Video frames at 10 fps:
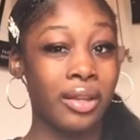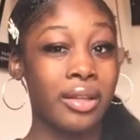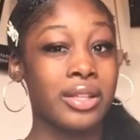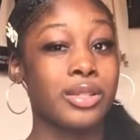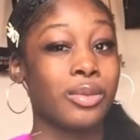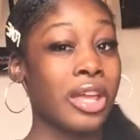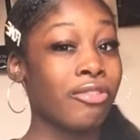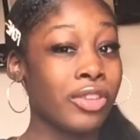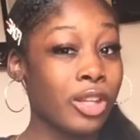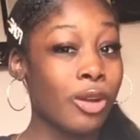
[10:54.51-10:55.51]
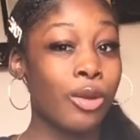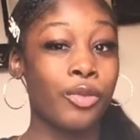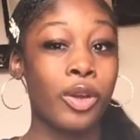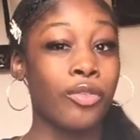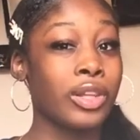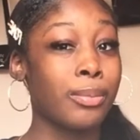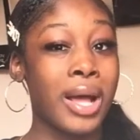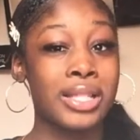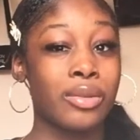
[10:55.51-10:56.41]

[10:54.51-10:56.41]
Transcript: So that video, if you're a really positive